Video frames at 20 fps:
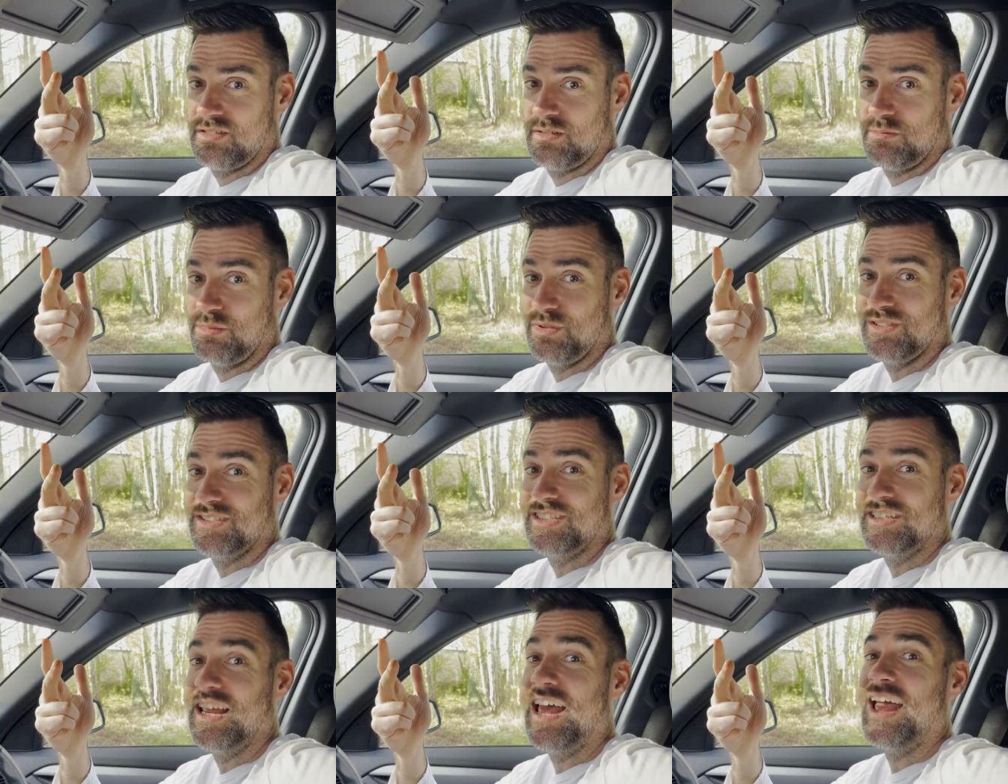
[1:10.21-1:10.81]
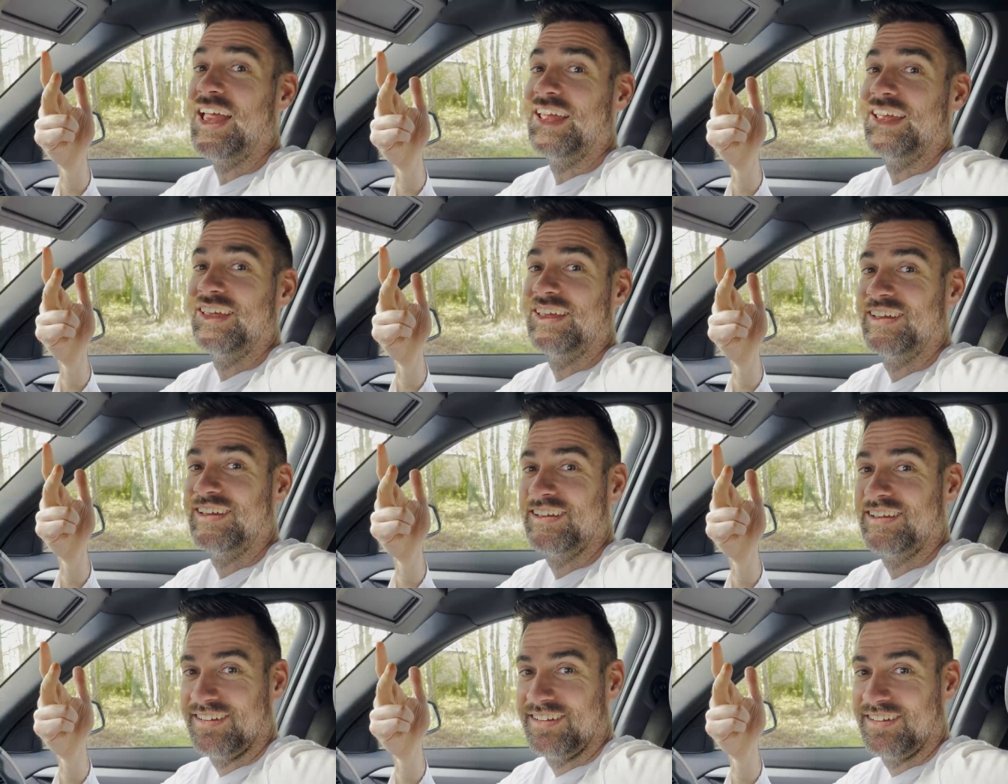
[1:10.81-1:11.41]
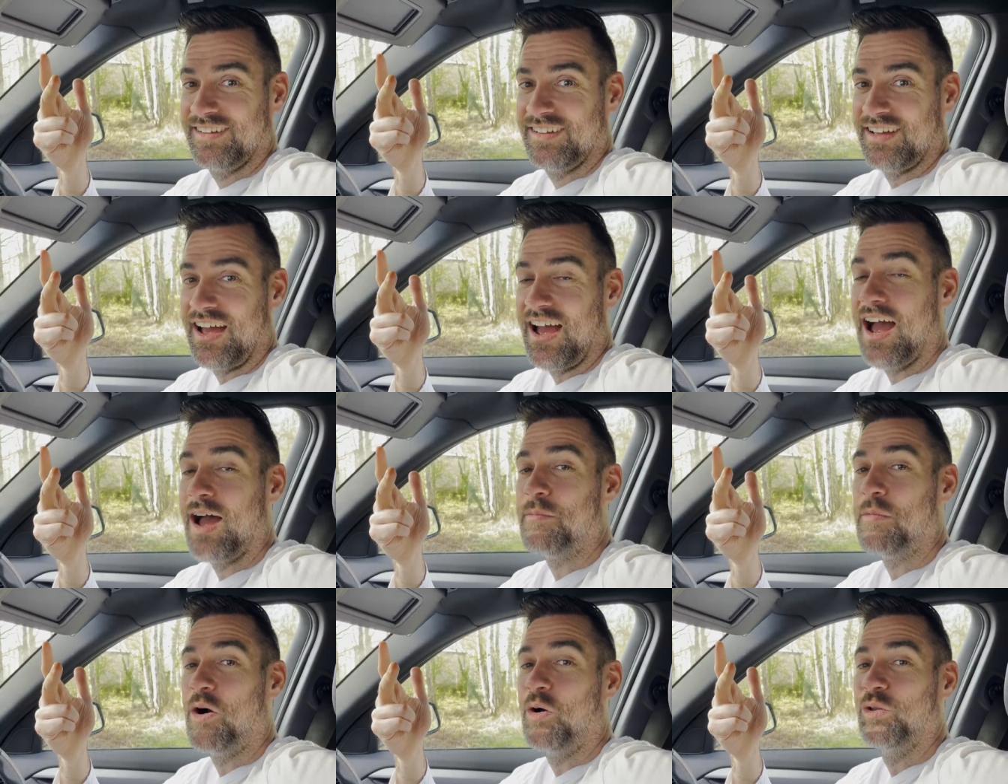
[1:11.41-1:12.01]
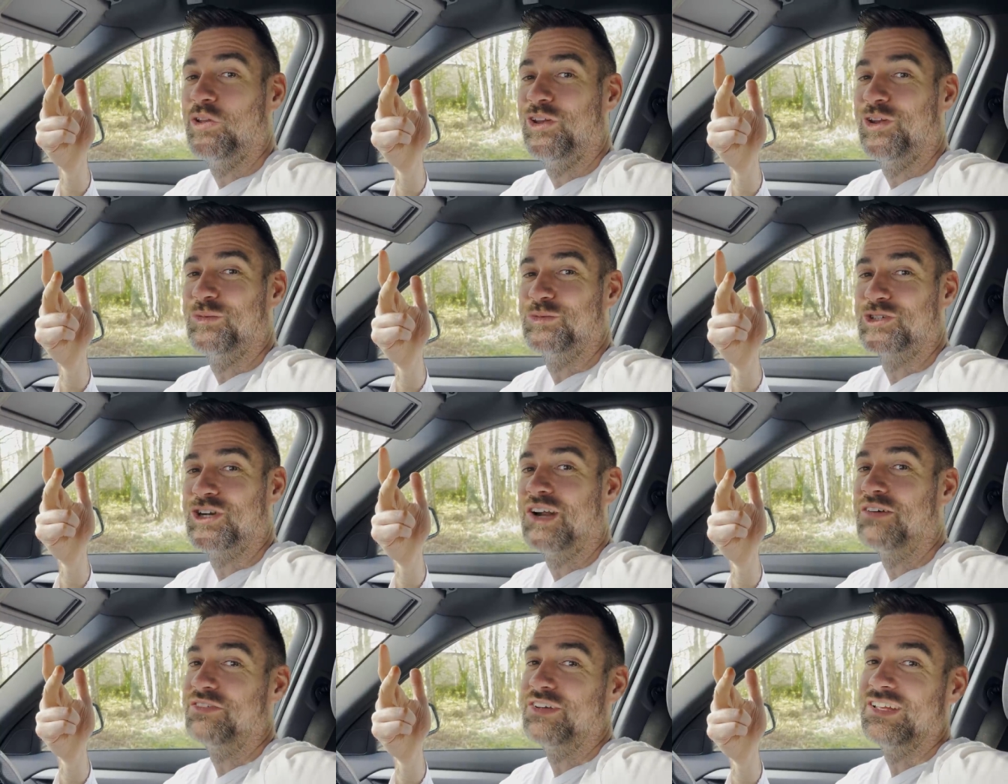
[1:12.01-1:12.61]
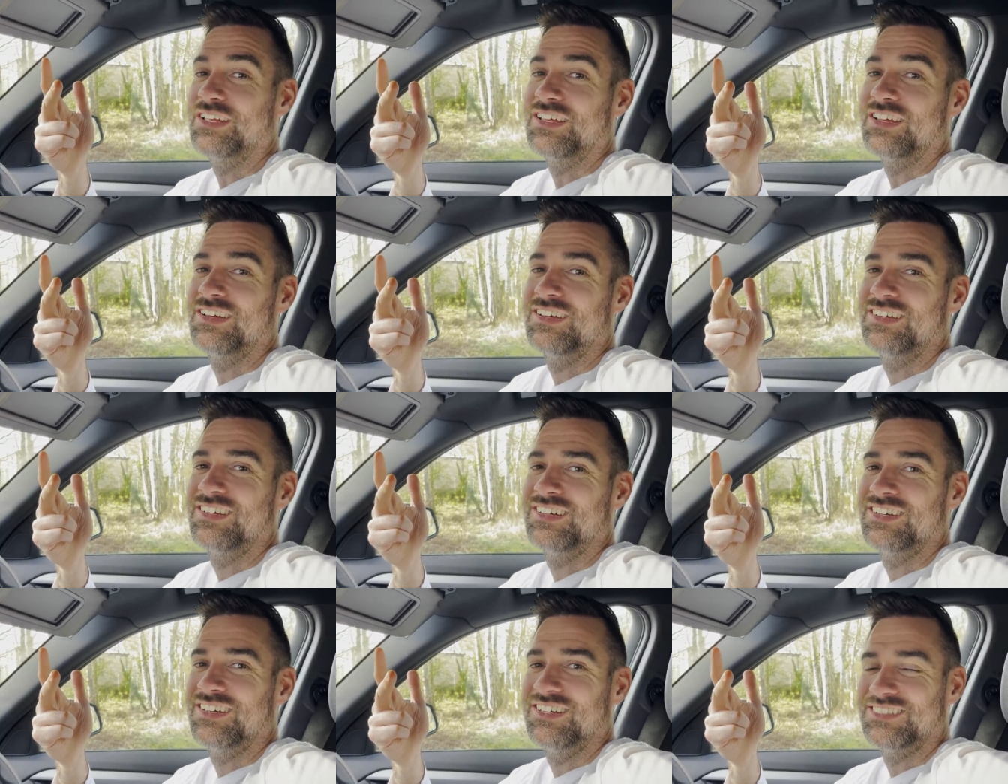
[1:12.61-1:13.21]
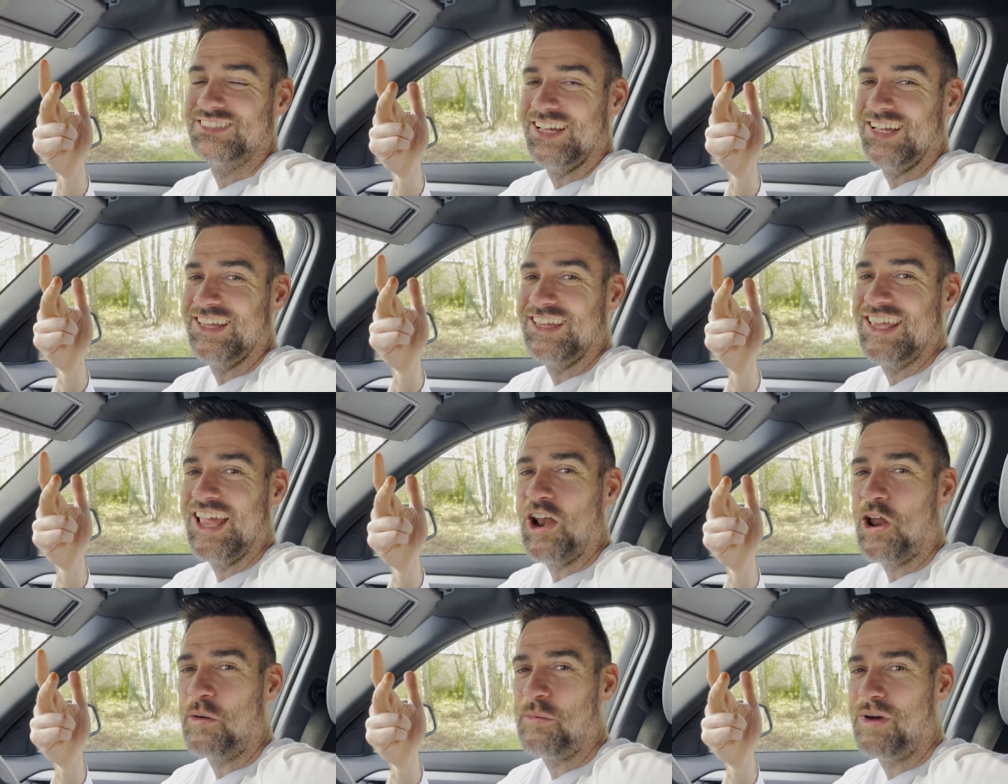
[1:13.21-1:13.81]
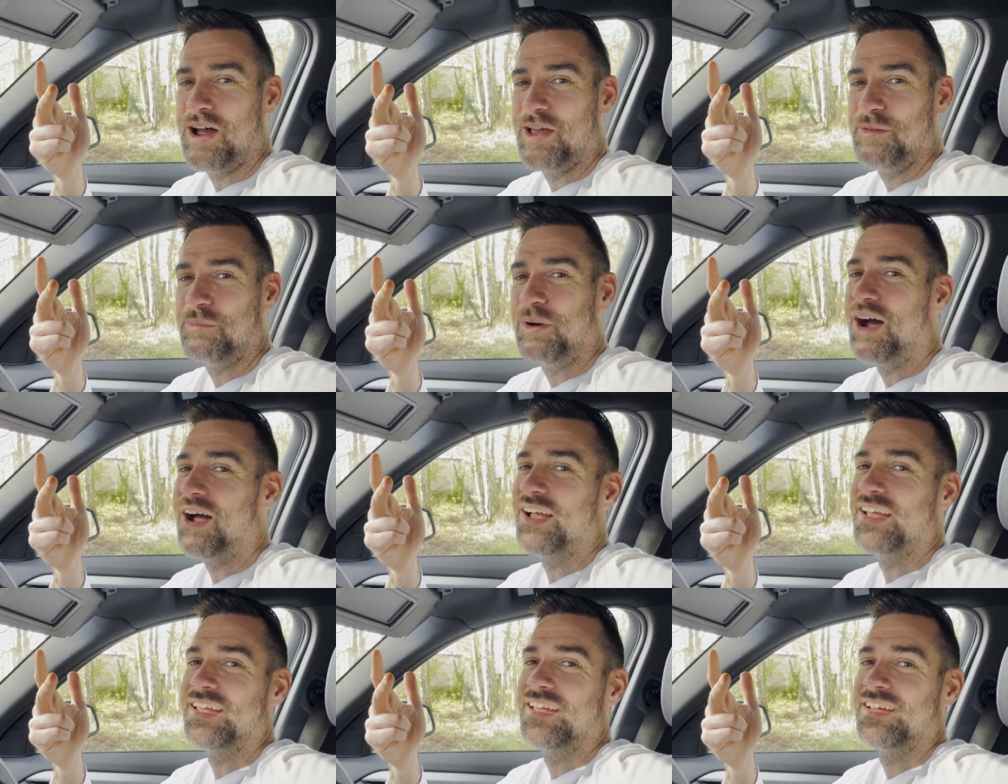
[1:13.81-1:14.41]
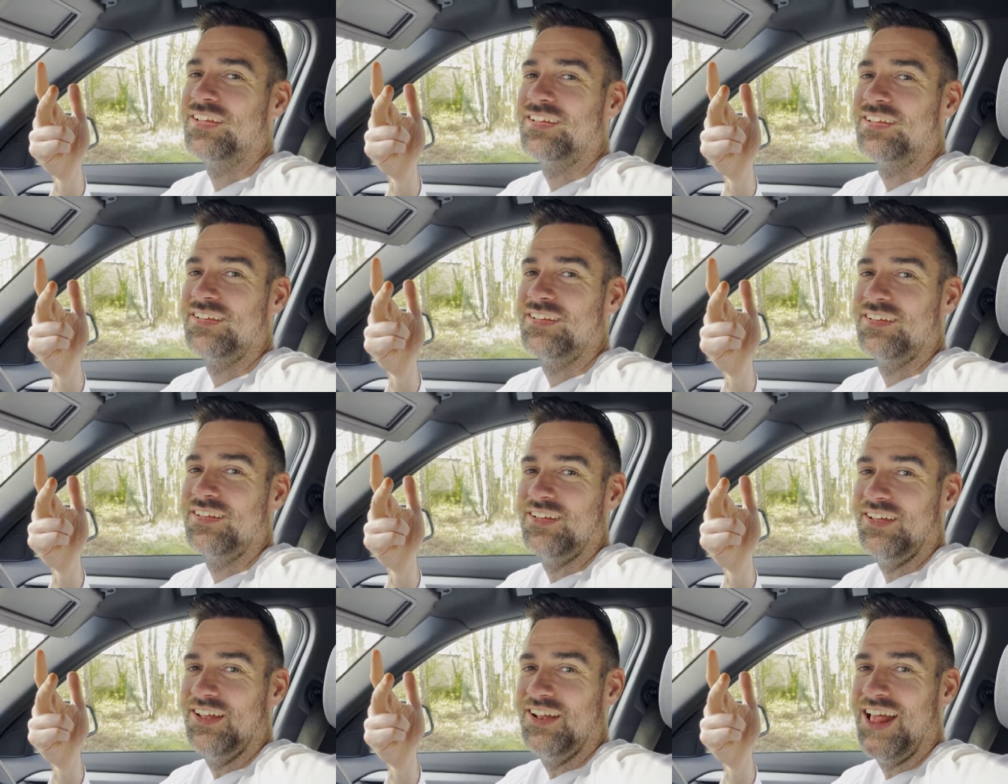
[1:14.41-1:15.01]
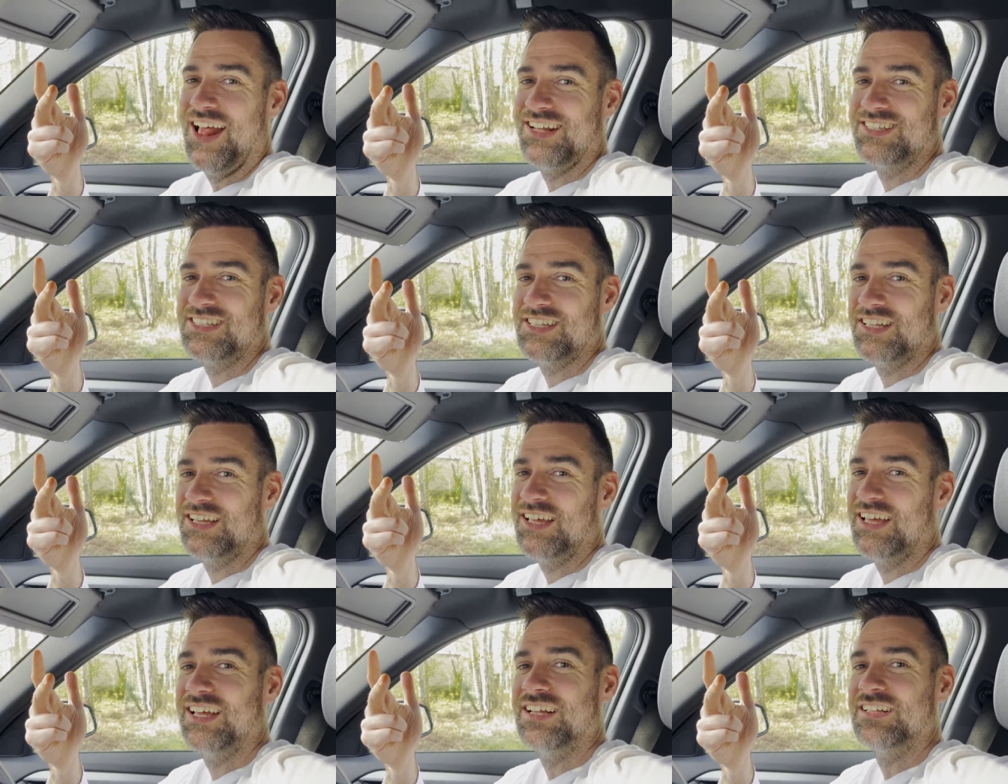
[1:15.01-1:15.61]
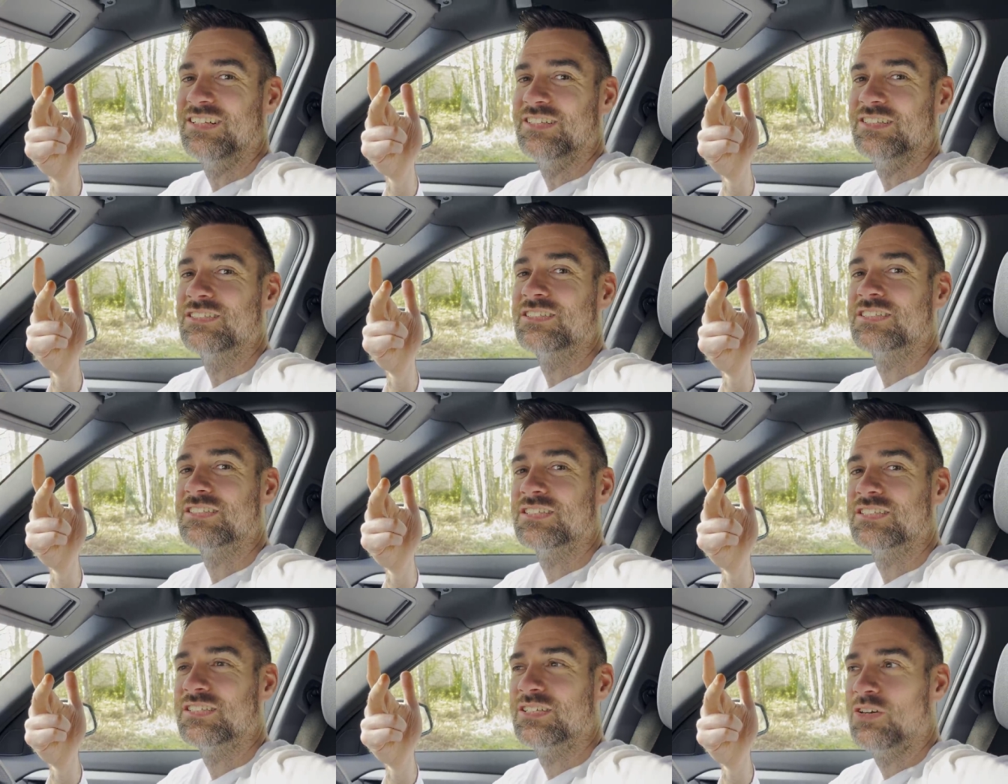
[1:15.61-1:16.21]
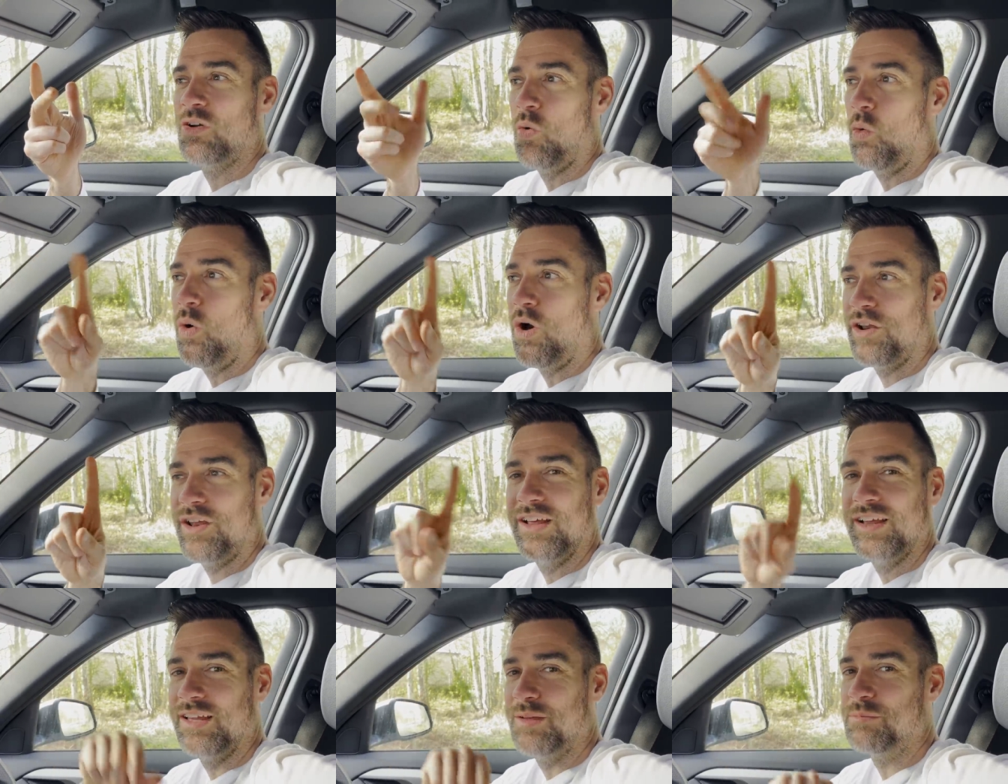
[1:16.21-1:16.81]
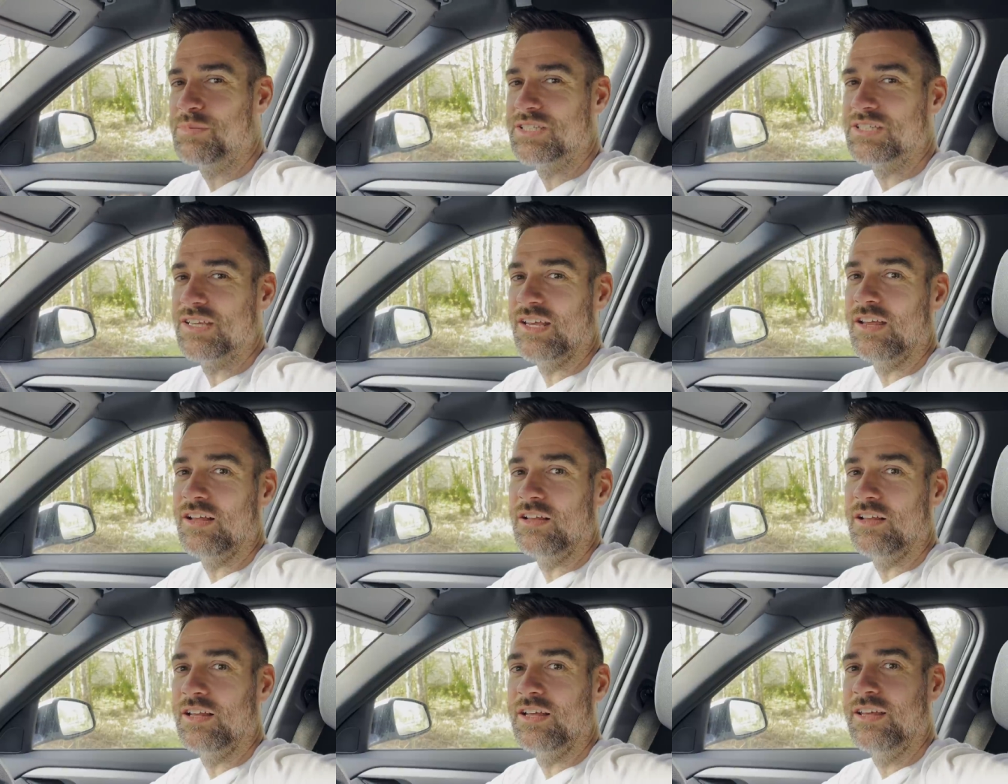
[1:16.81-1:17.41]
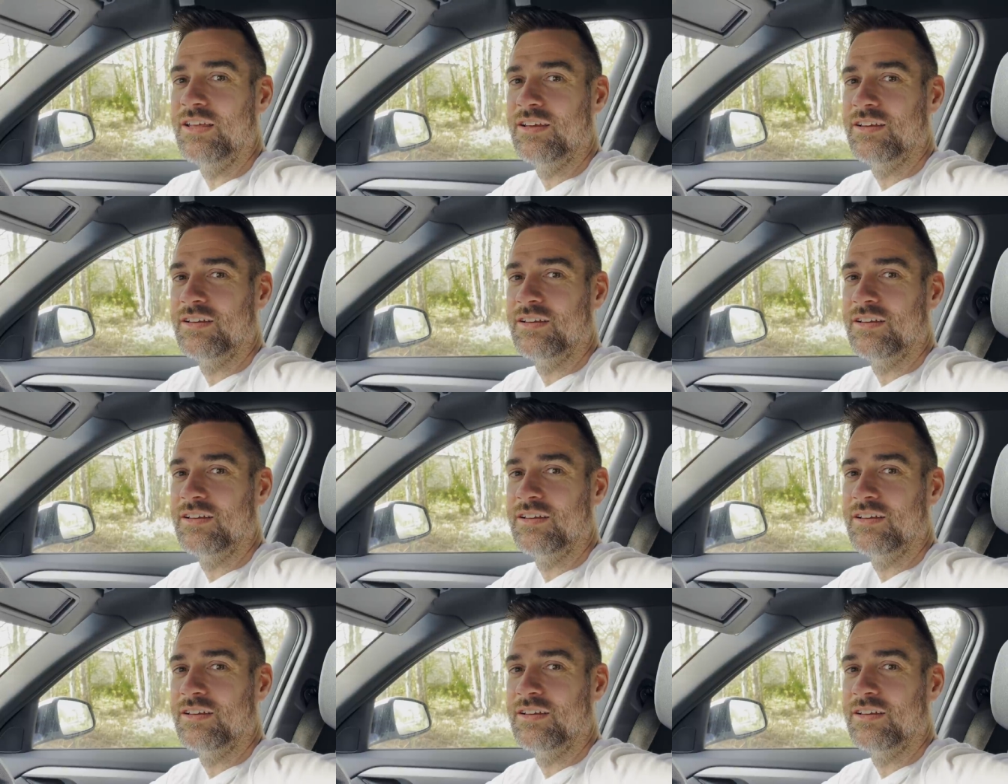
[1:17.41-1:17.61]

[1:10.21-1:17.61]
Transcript: But today, I'm holding up traffic as I get on my bike and head to the hills. One hill in particular,